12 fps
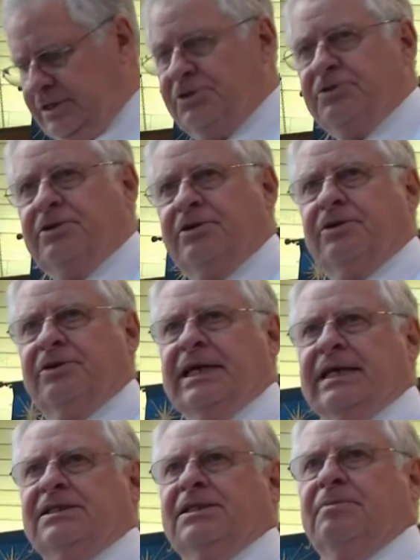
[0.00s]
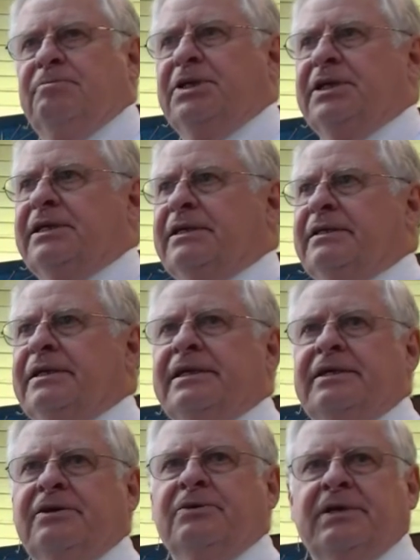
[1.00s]
As you heard, that's a big
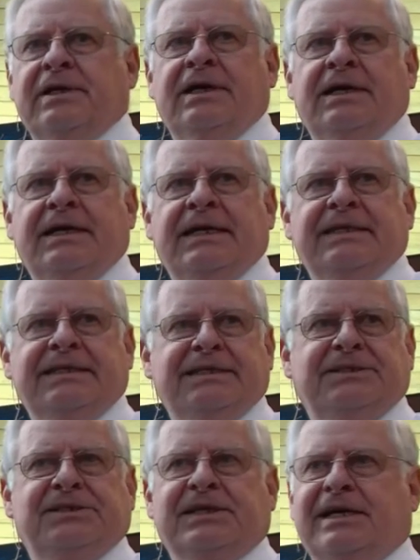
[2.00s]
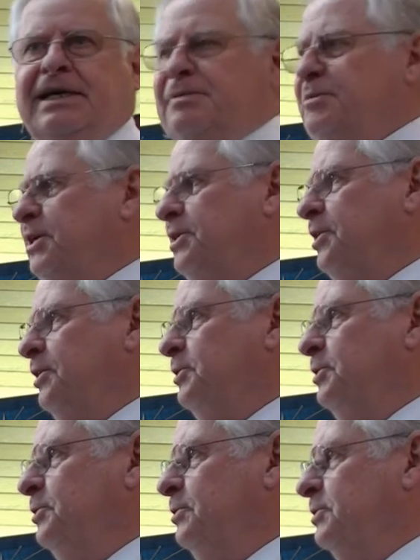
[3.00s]
thing going on at this time in our
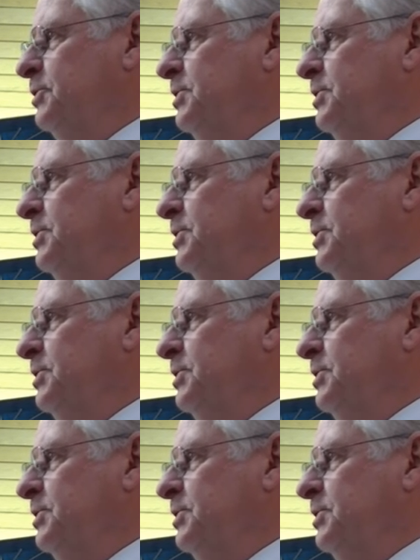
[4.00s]
news.